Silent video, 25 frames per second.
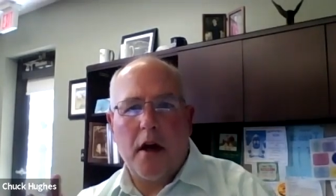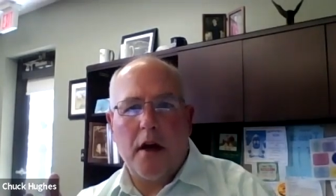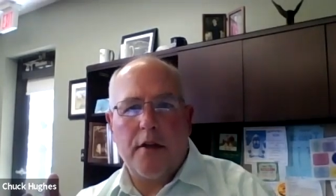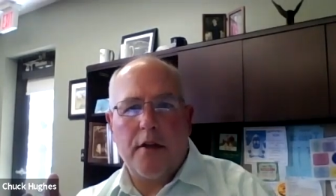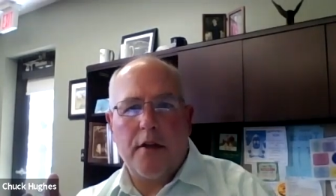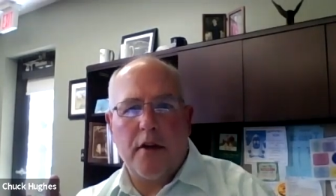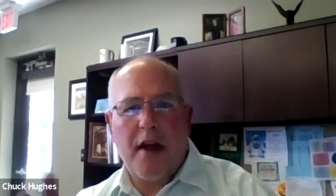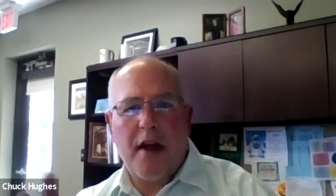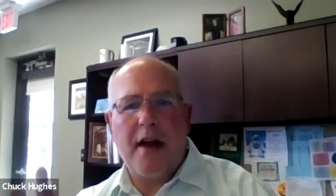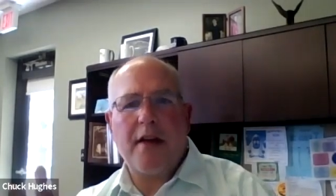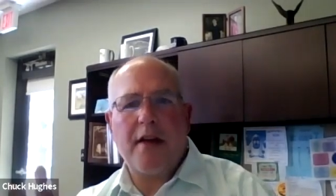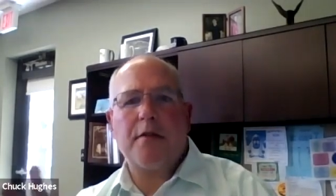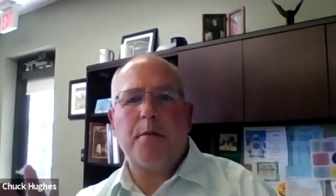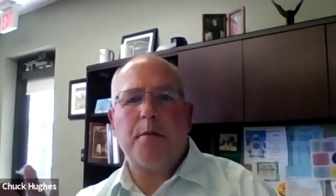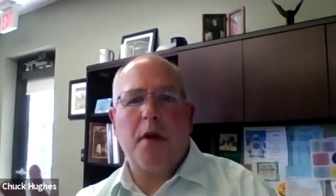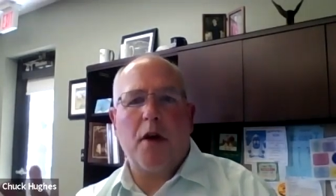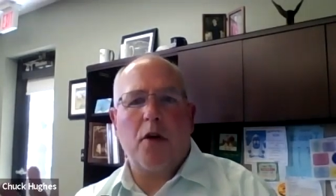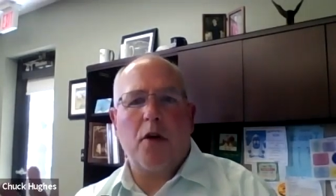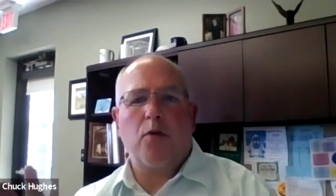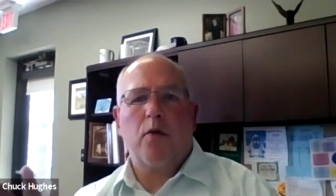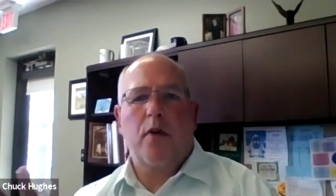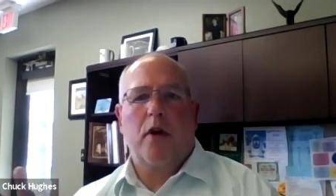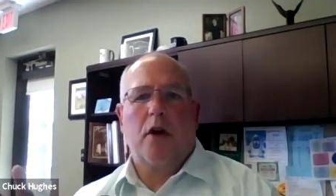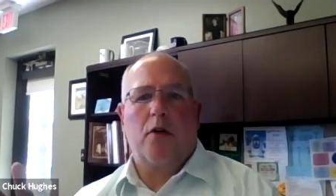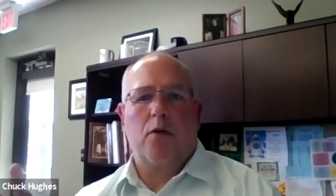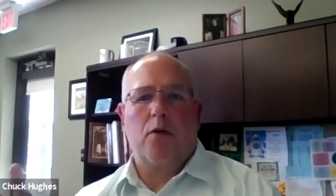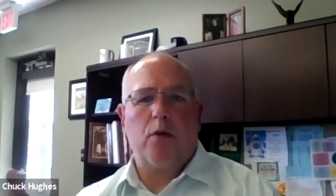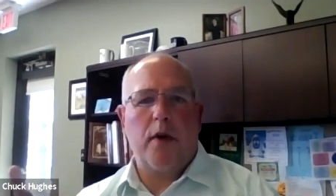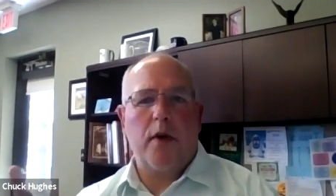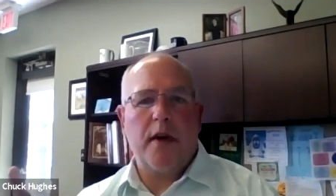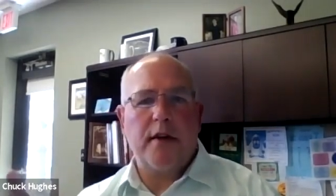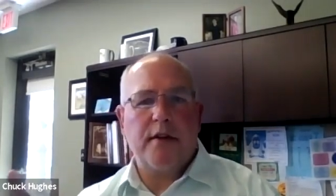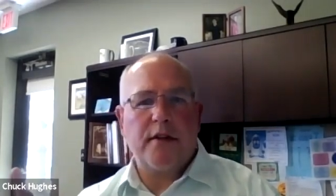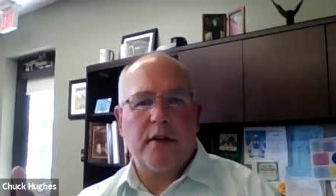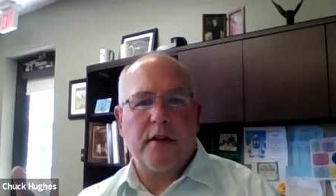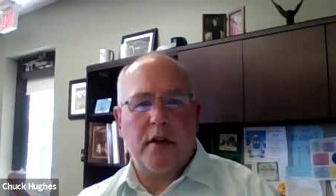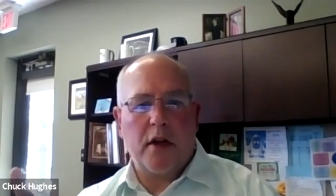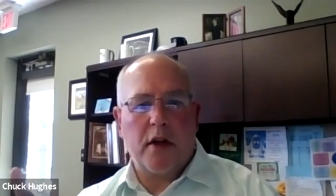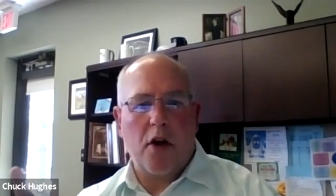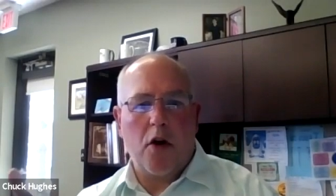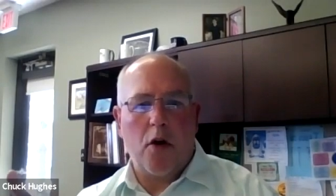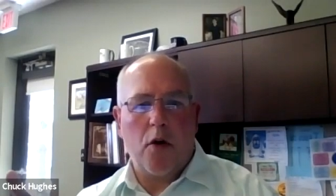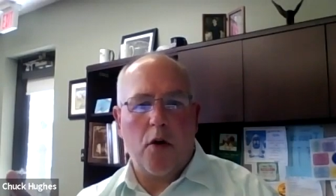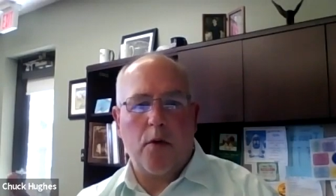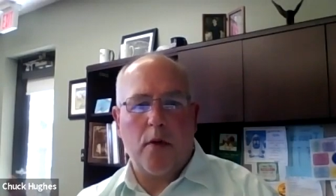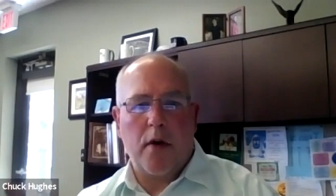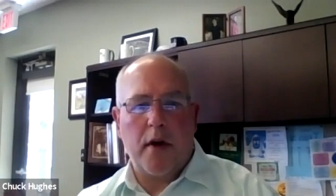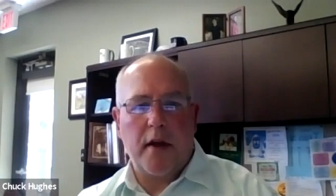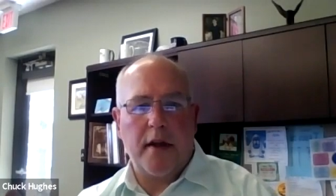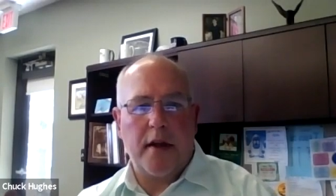There has to be a real reason to go
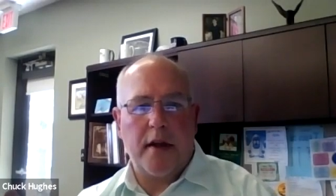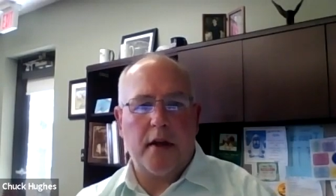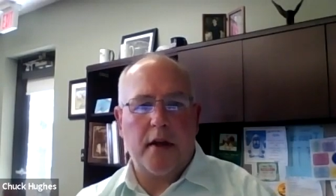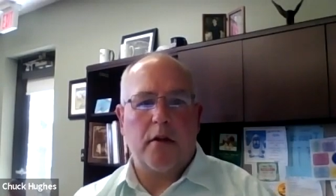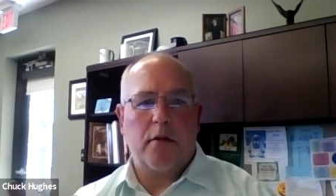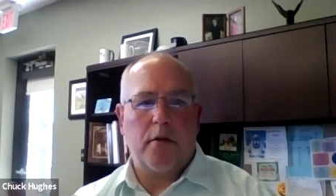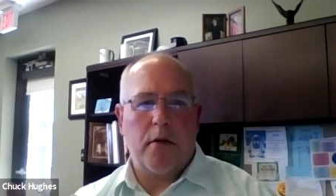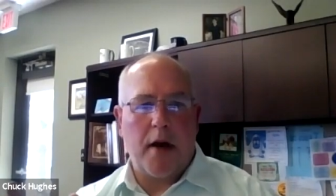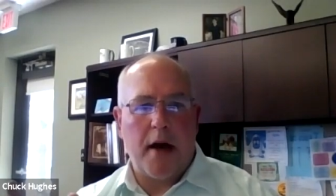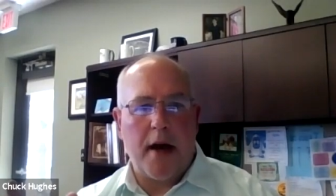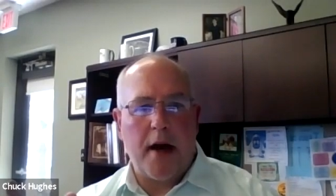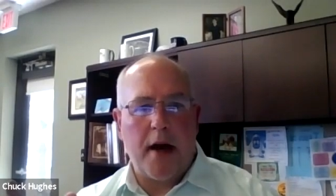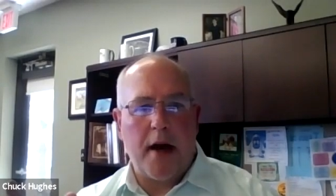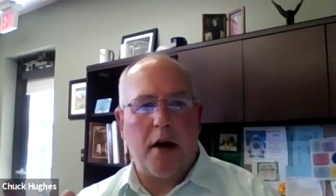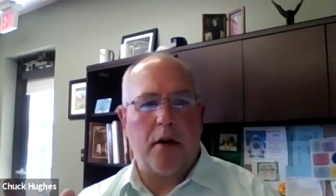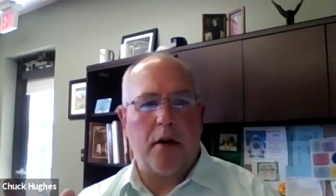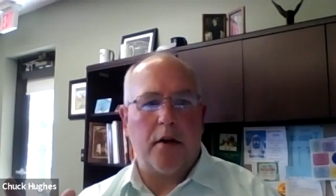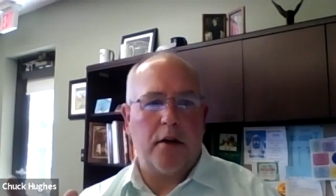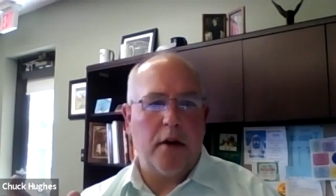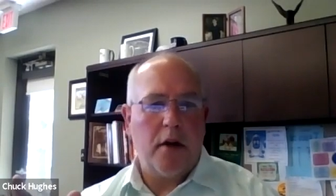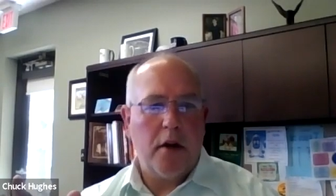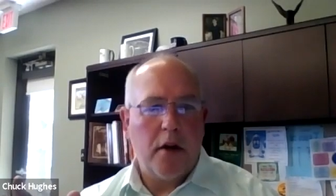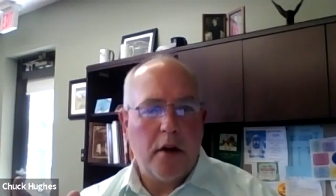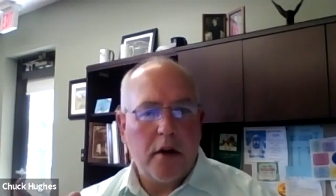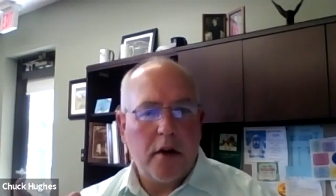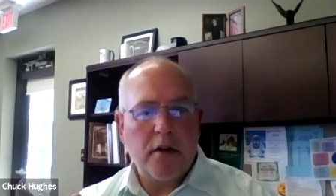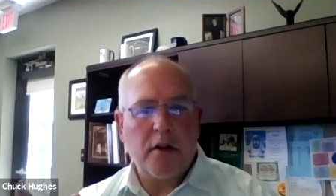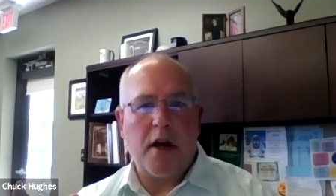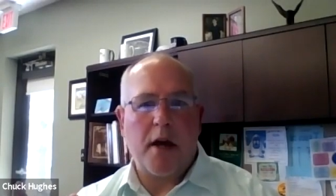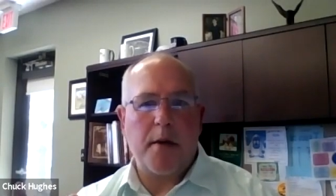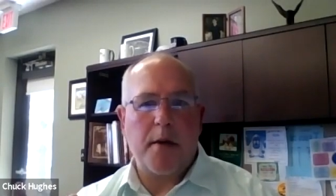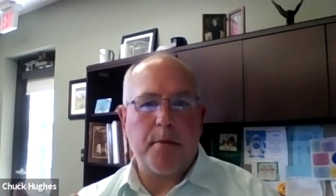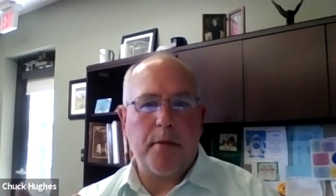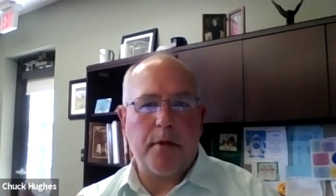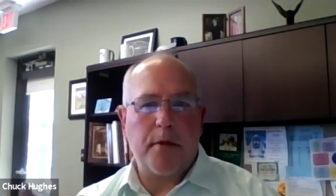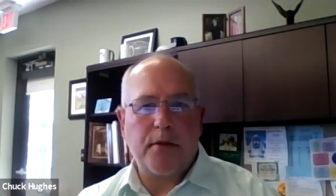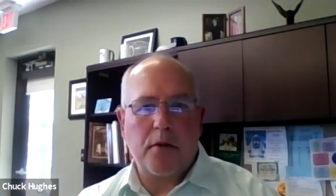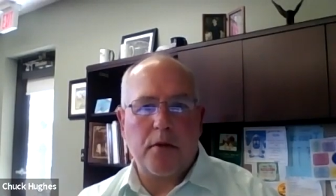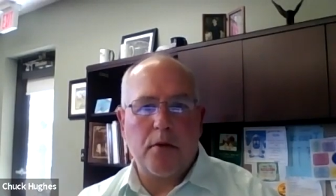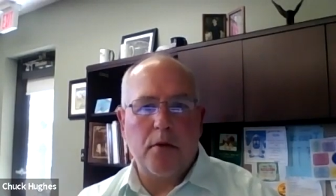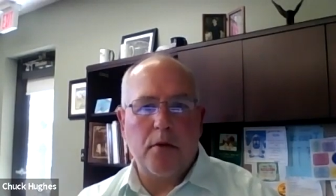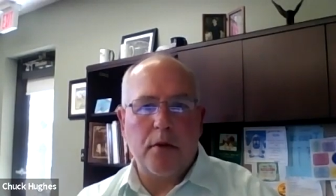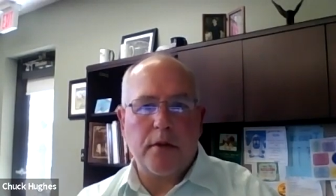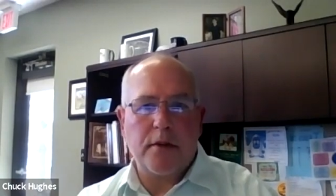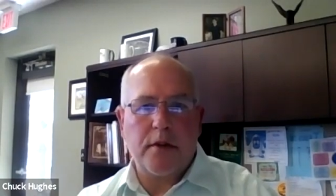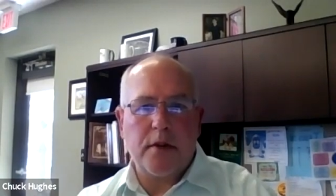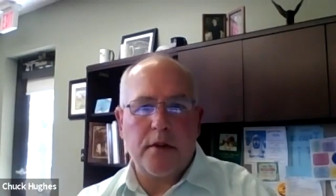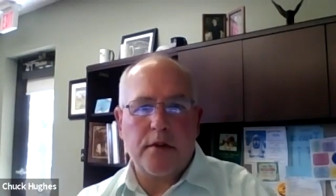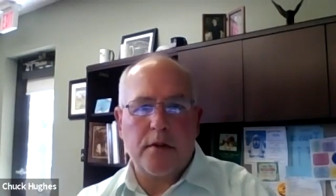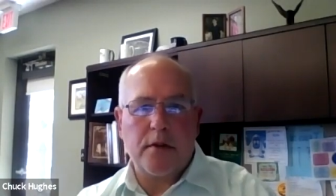to a year-round type of school
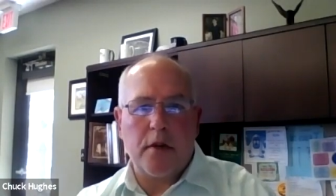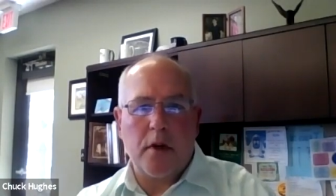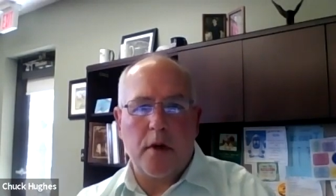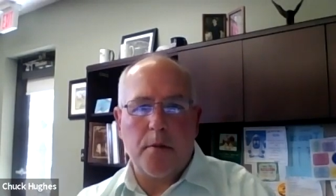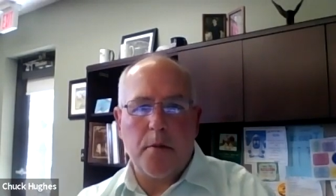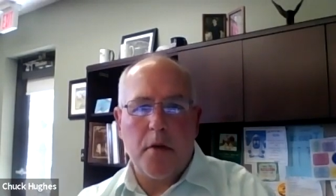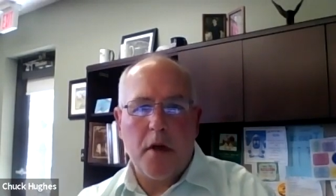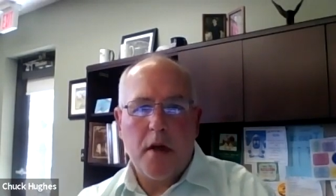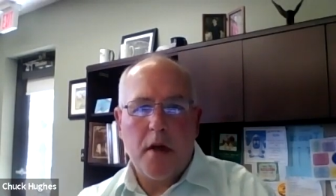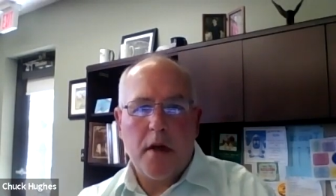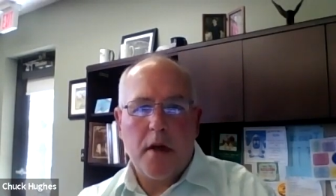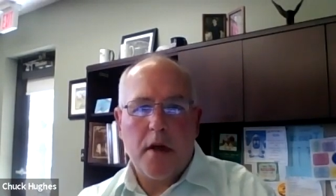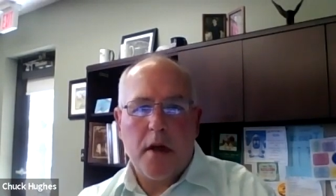system.